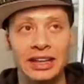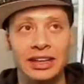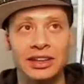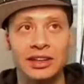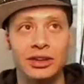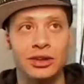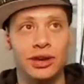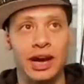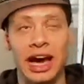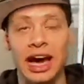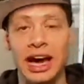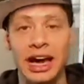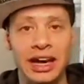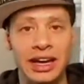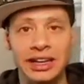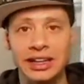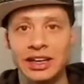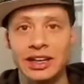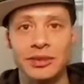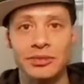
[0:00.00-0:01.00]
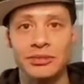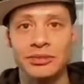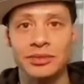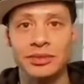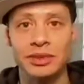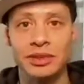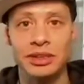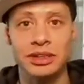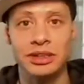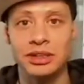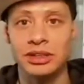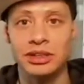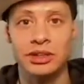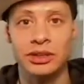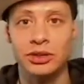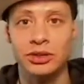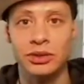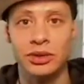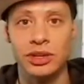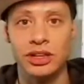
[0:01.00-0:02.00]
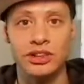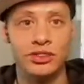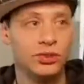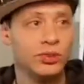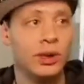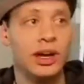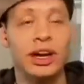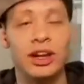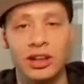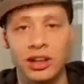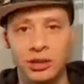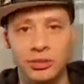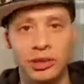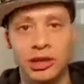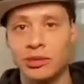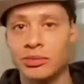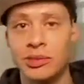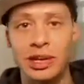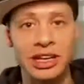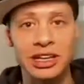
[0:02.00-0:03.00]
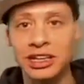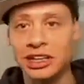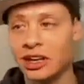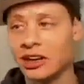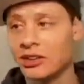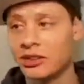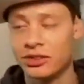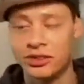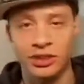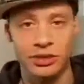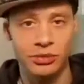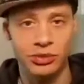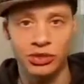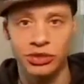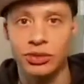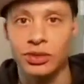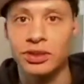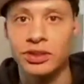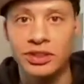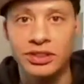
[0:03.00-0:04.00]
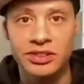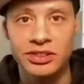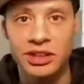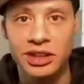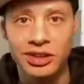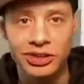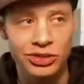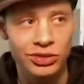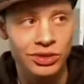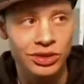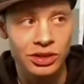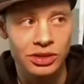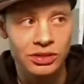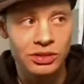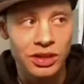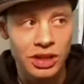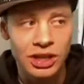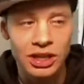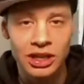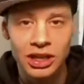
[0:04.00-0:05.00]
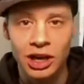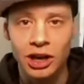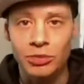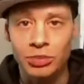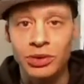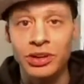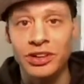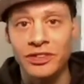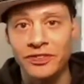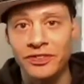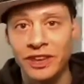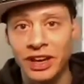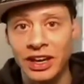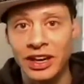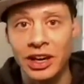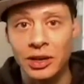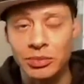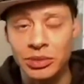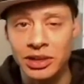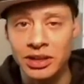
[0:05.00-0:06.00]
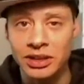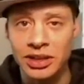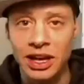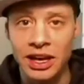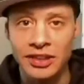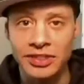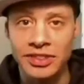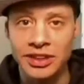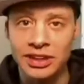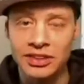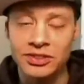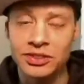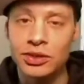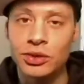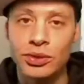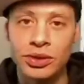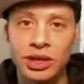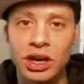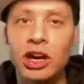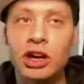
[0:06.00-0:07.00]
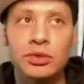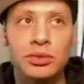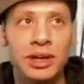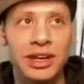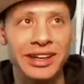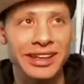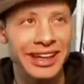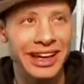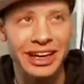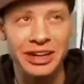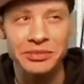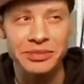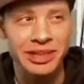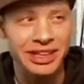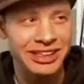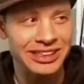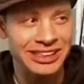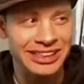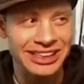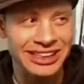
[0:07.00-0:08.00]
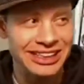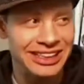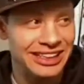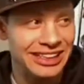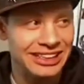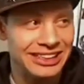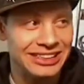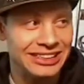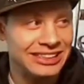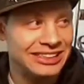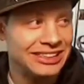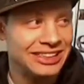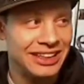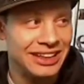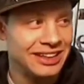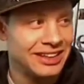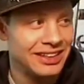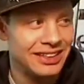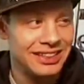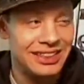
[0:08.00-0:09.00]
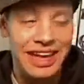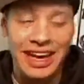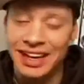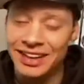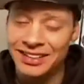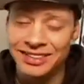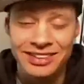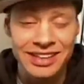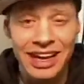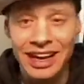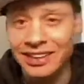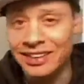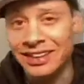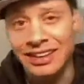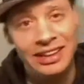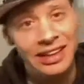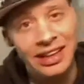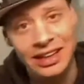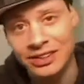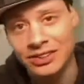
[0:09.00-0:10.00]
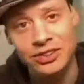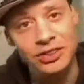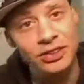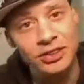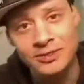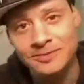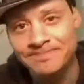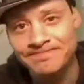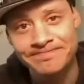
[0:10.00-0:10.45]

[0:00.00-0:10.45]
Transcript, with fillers: you know, I, um, you know, as well among many others, I'm sure in this country are are pretty fed up at a lot of things going on right now, but that is not the answer.